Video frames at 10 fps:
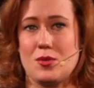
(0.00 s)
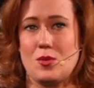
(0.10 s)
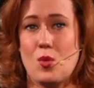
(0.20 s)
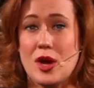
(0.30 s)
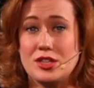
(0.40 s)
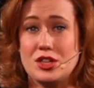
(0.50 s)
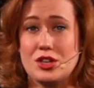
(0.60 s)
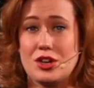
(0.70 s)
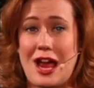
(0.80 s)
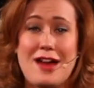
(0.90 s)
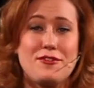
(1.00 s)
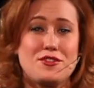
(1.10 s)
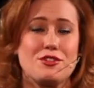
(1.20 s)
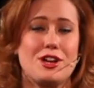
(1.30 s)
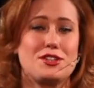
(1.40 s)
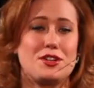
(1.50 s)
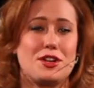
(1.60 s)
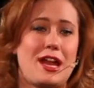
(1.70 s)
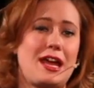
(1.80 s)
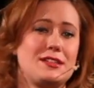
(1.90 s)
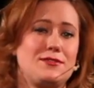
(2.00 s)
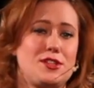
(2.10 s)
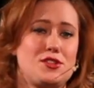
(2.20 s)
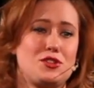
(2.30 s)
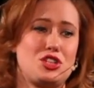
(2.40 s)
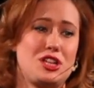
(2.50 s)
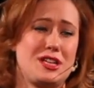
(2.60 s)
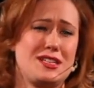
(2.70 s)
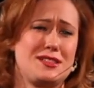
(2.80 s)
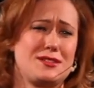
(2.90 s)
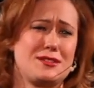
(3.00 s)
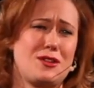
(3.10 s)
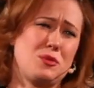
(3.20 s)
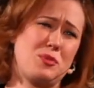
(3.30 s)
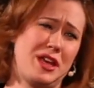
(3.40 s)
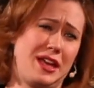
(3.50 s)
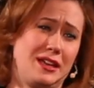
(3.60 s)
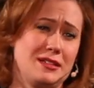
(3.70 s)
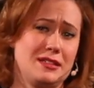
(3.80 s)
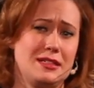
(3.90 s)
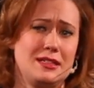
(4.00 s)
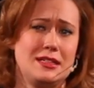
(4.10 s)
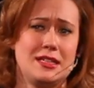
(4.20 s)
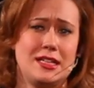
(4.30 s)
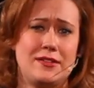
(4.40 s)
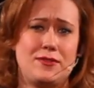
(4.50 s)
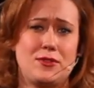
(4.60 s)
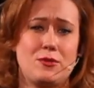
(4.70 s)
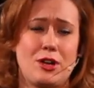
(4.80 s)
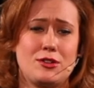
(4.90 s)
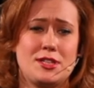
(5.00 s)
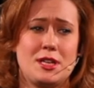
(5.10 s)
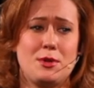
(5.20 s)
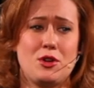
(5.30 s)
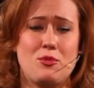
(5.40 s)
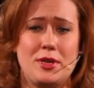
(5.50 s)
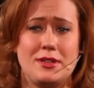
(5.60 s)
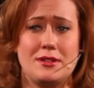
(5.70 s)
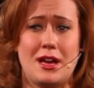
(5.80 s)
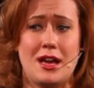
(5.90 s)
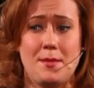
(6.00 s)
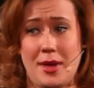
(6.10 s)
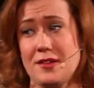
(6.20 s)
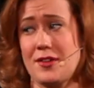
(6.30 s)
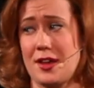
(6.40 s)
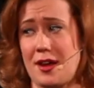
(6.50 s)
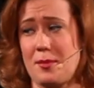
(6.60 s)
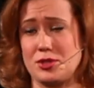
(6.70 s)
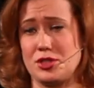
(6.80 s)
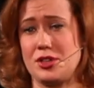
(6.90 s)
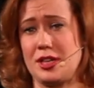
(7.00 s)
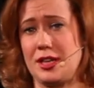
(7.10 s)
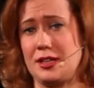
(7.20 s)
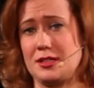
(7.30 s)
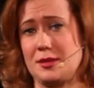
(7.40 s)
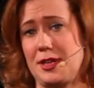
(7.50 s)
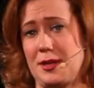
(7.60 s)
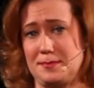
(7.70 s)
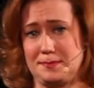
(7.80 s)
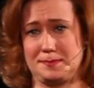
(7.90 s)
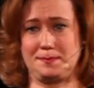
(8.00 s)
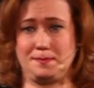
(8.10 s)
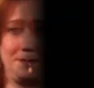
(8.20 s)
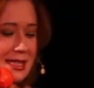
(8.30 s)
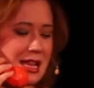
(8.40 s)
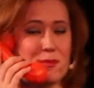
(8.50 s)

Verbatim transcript: one year after I started actively searching is heartbreaking. If the records had been open, I may have had an opportunity to meet him. I'm